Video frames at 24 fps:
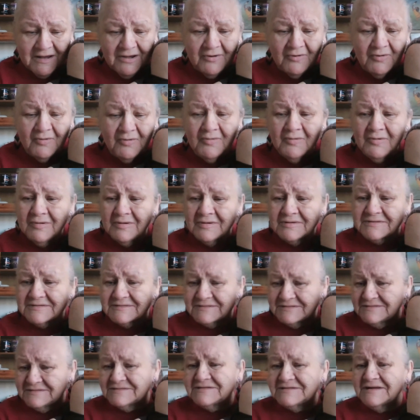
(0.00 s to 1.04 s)
know,
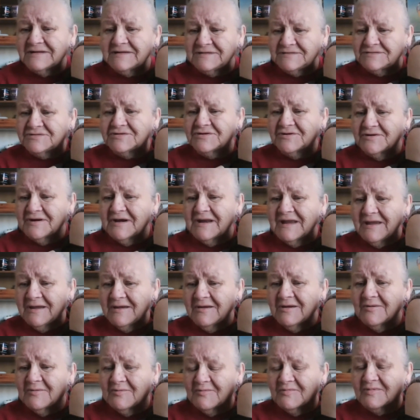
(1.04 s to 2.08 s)
this journey
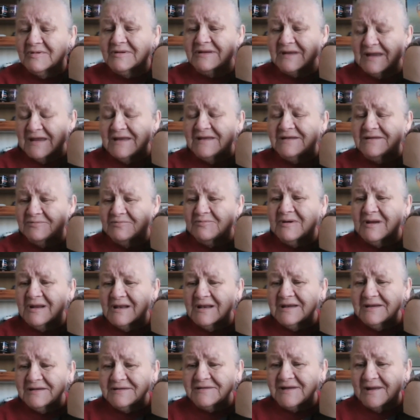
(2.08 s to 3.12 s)
is
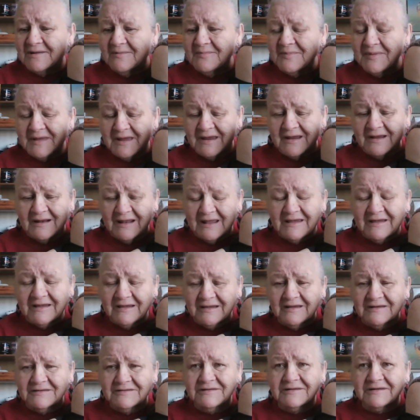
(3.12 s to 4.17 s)
really something. Like
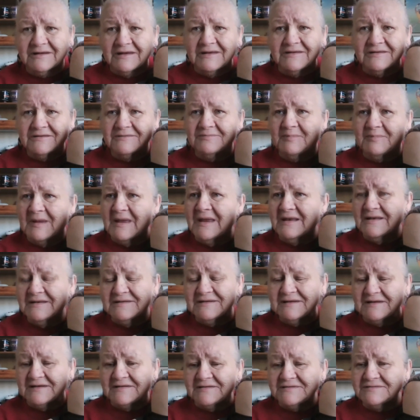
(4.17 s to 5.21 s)
it's been
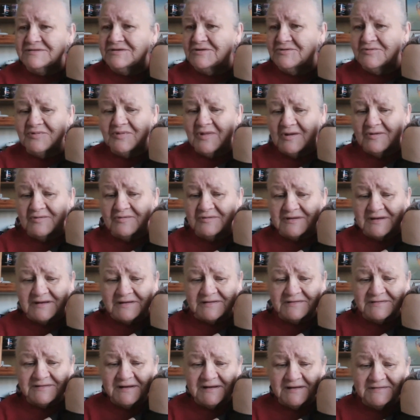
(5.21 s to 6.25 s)
since
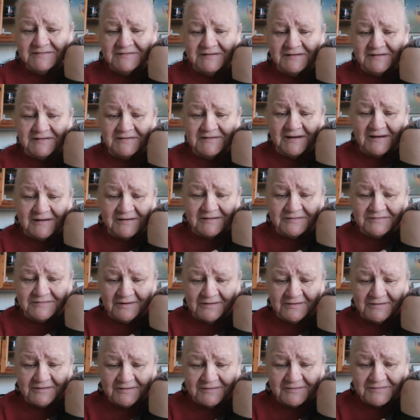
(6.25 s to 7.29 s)
2006 since I
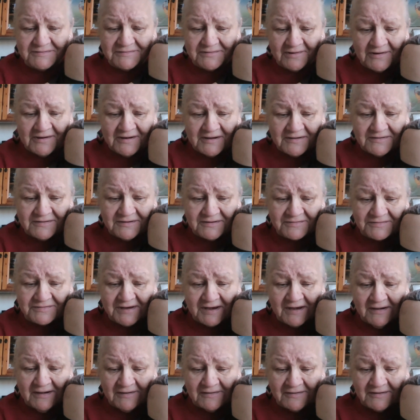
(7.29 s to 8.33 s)
started to
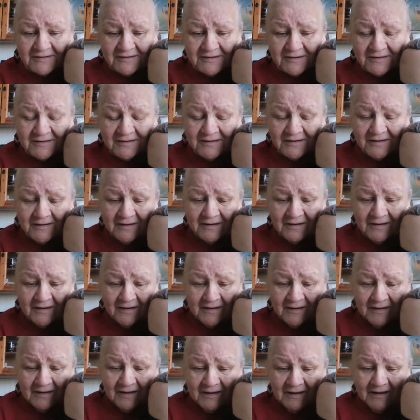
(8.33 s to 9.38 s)
share.
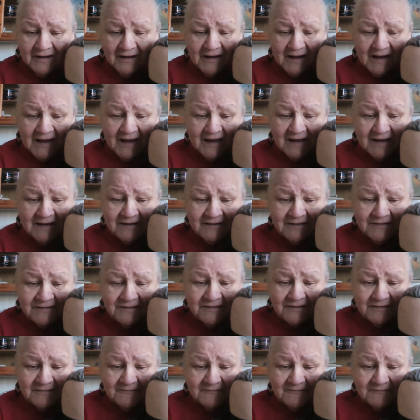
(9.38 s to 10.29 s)
And